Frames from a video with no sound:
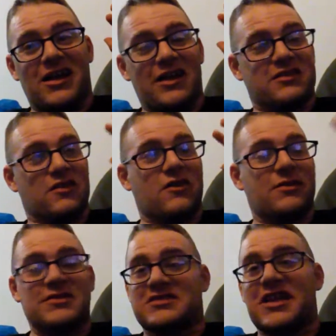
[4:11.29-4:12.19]
it's already
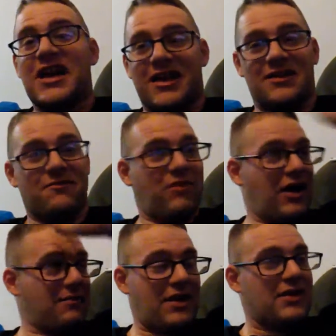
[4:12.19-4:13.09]
been said
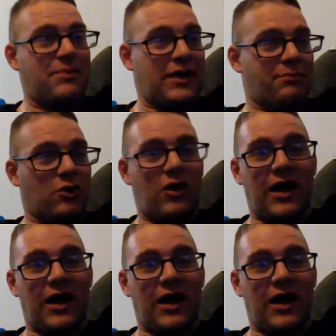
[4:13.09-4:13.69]
by many people.